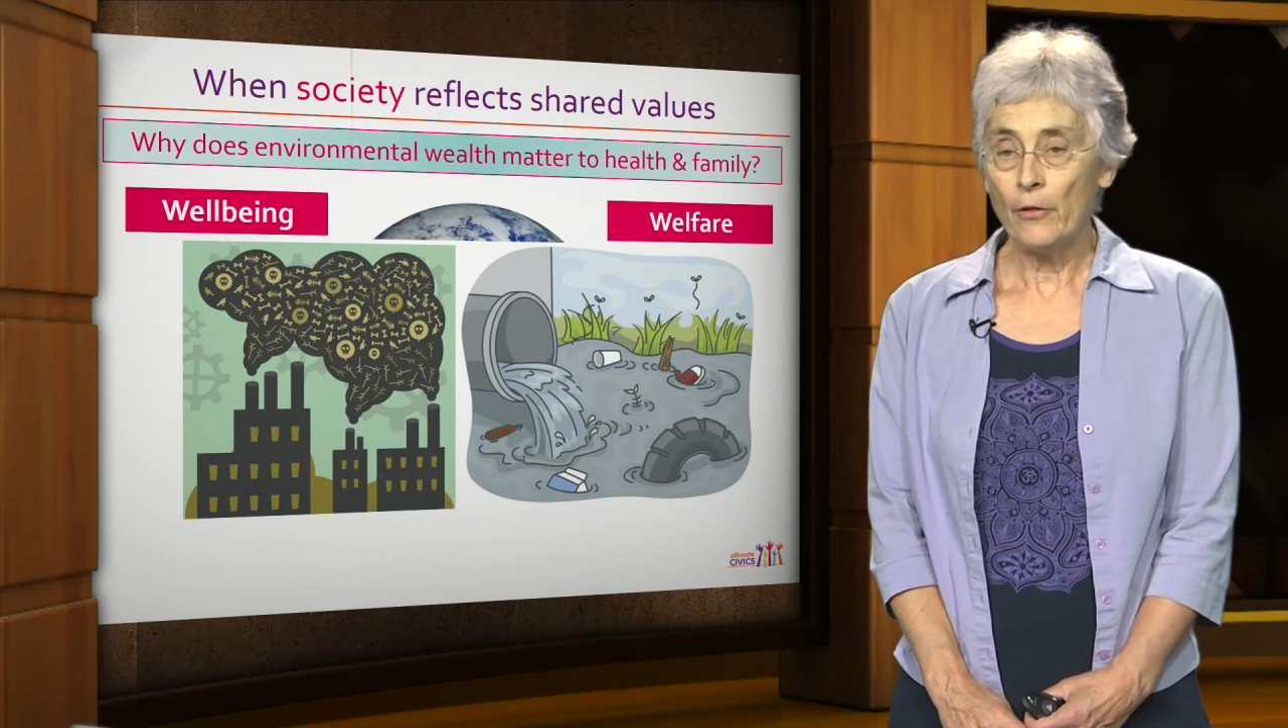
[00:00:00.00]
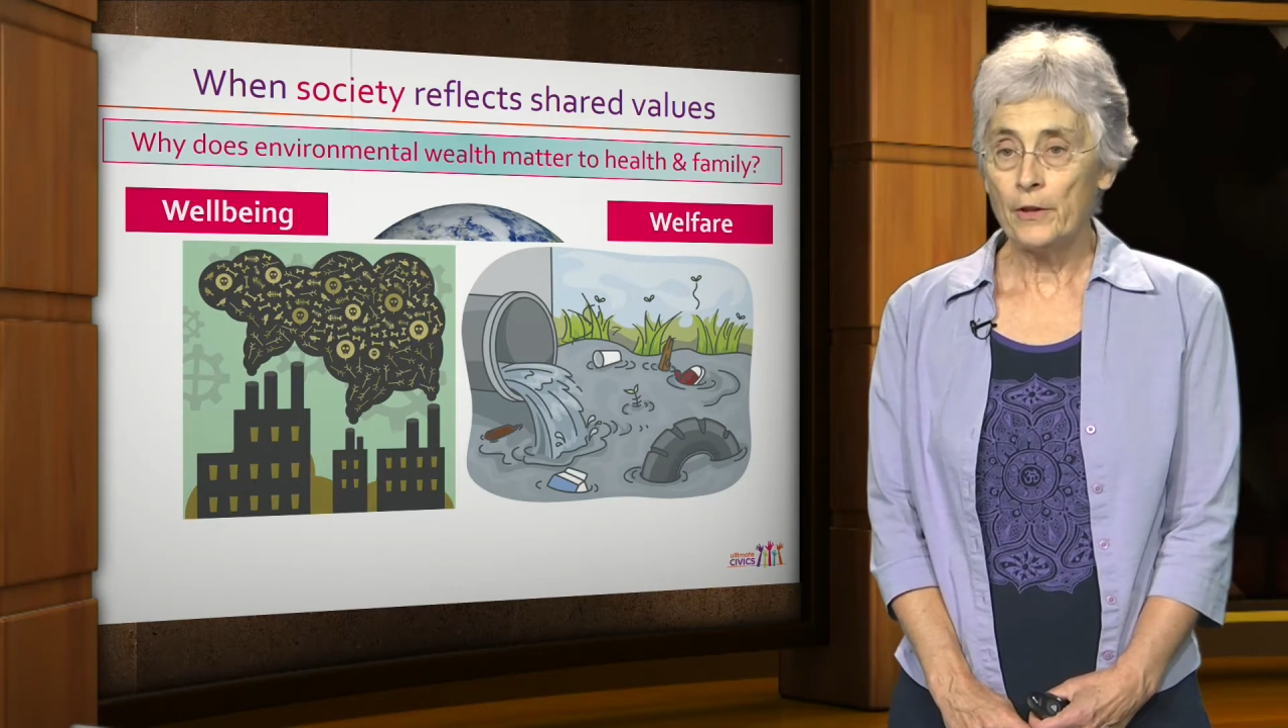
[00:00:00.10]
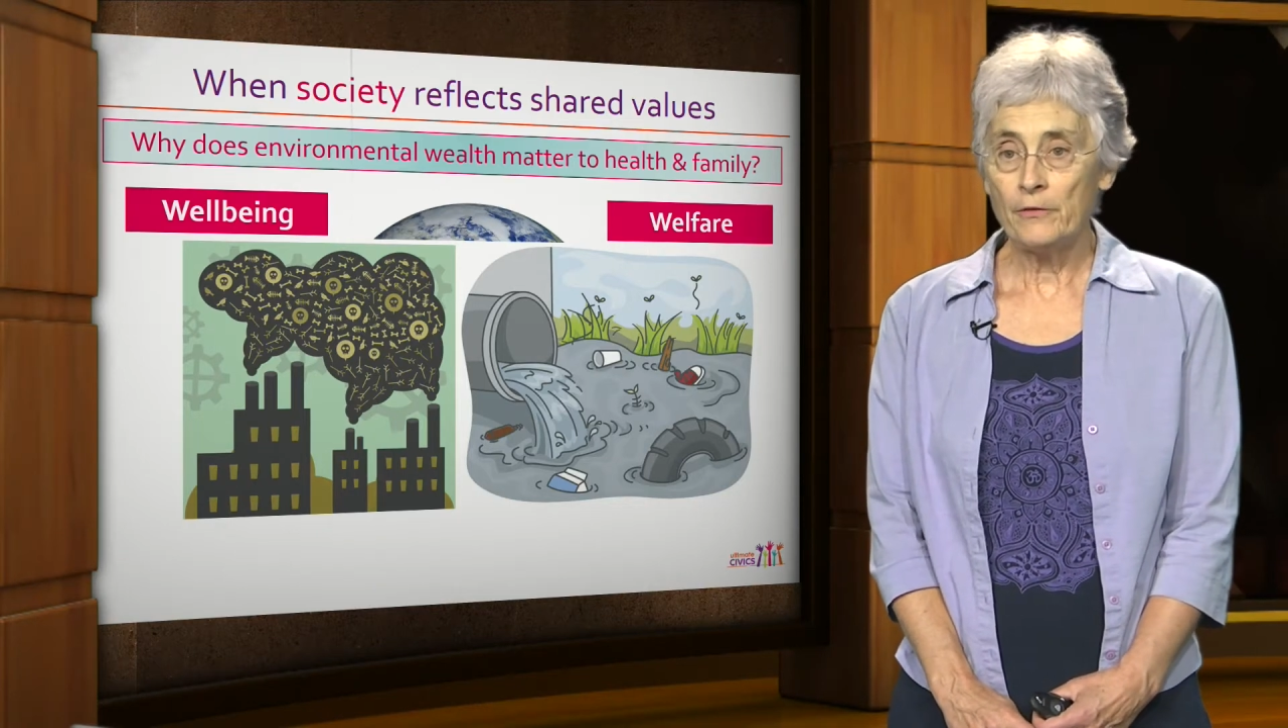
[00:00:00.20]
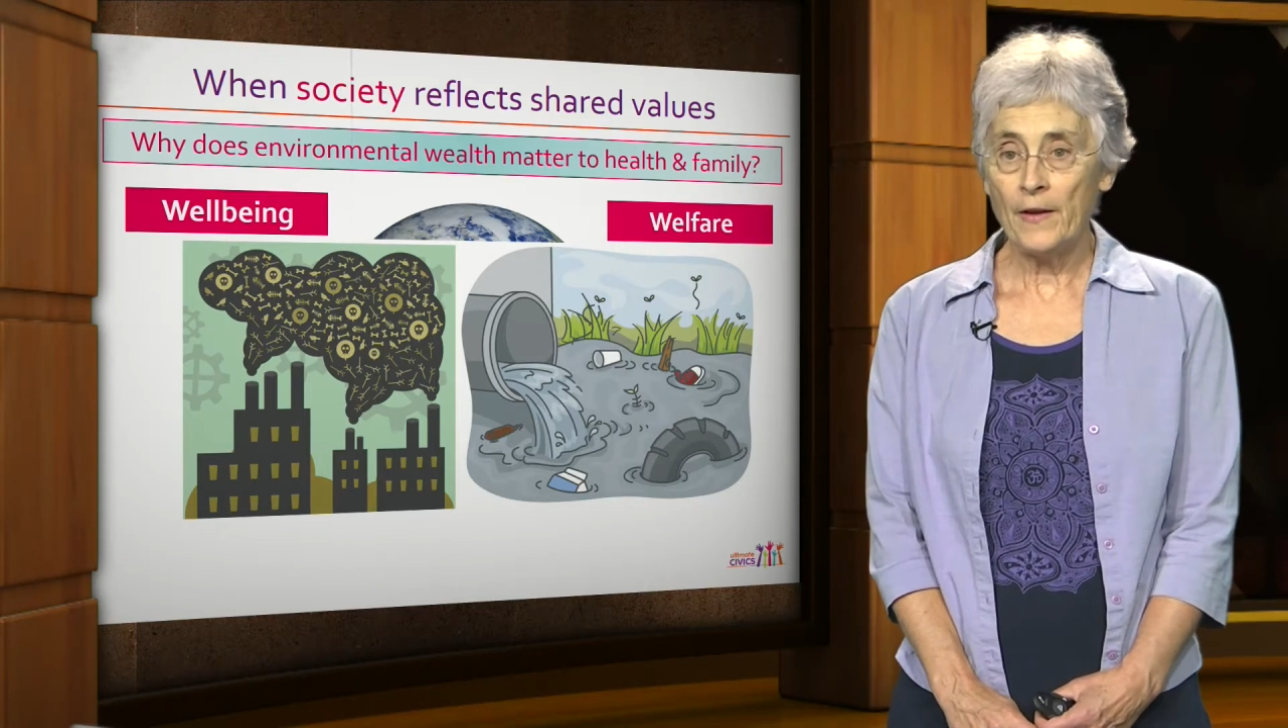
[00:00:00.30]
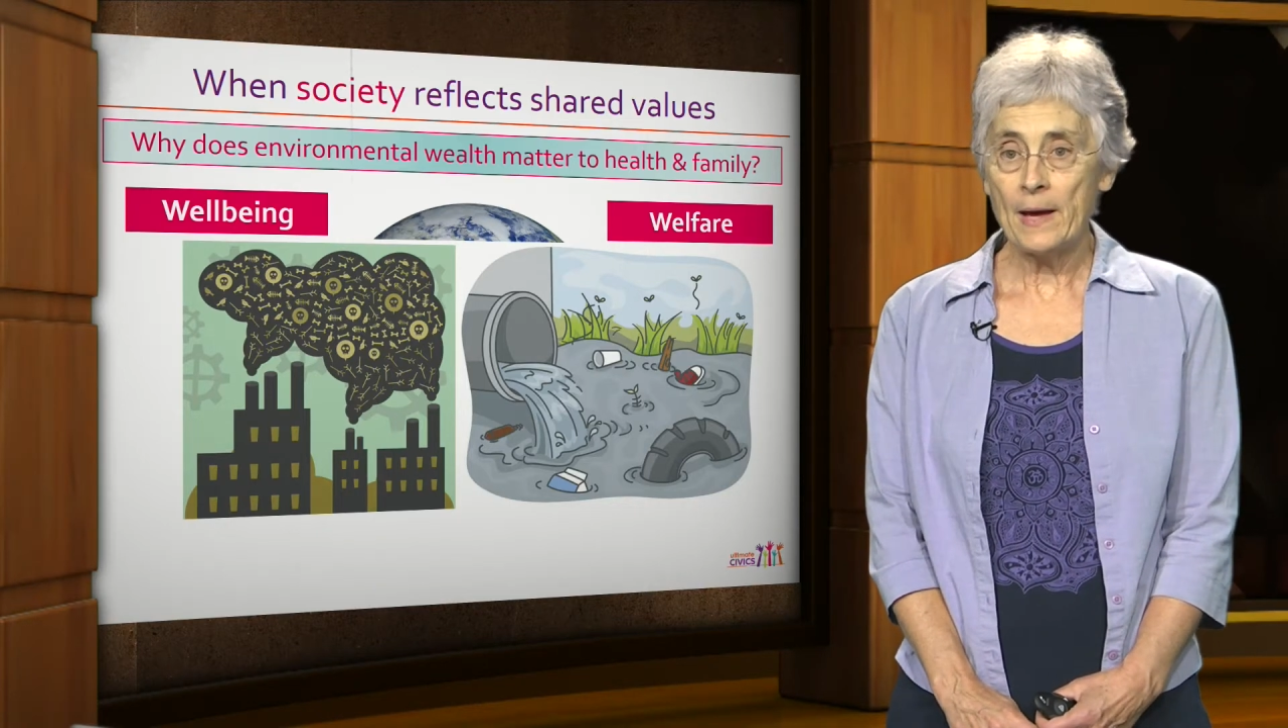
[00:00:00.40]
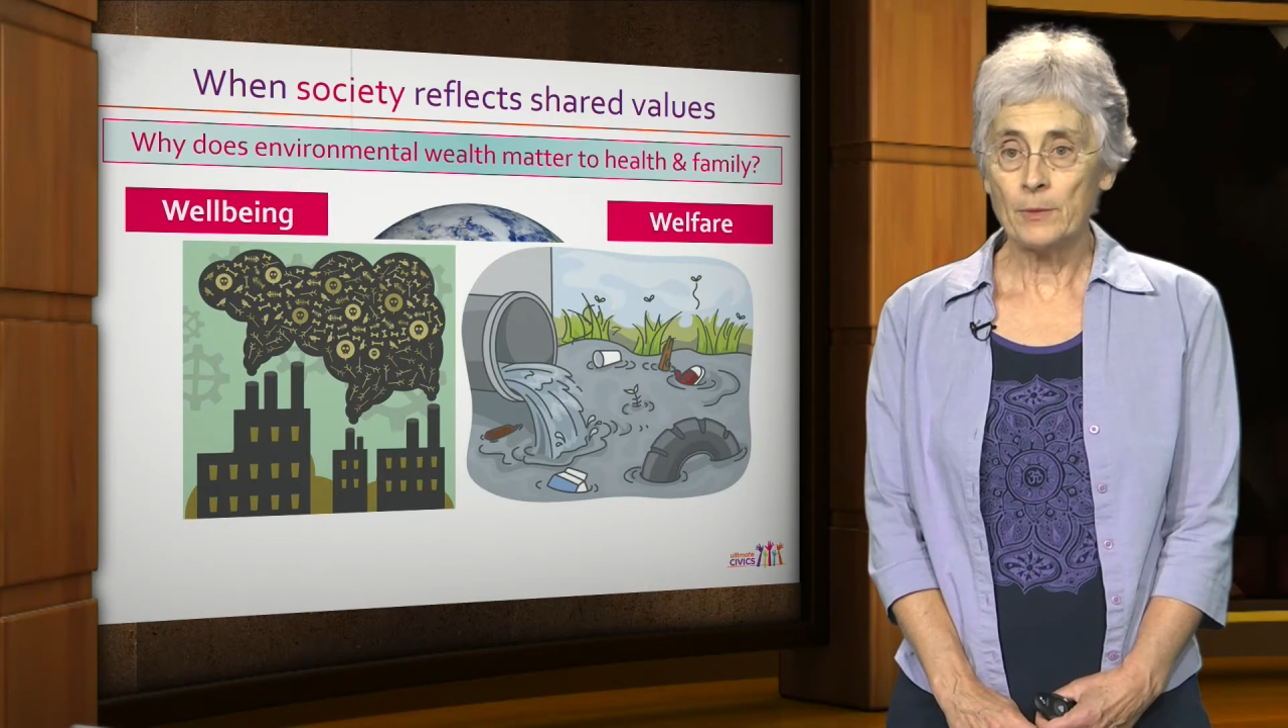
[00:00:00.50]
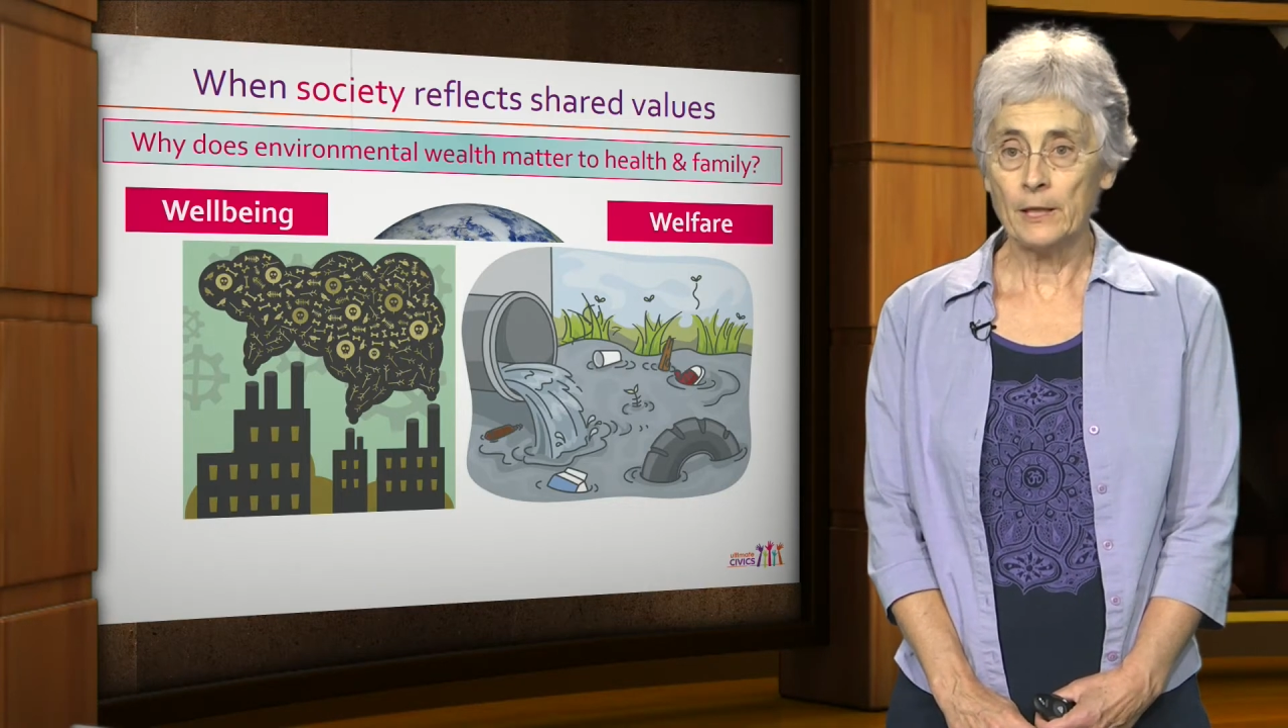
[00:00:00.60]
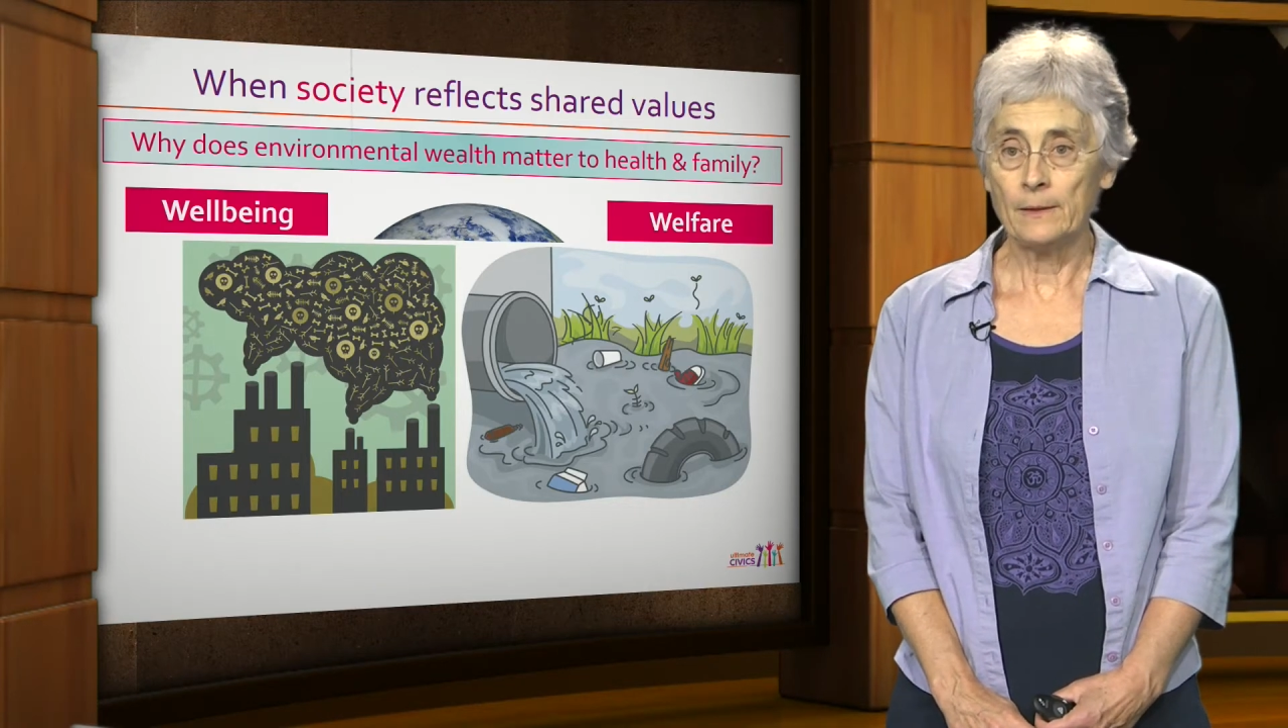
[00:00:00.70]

and family?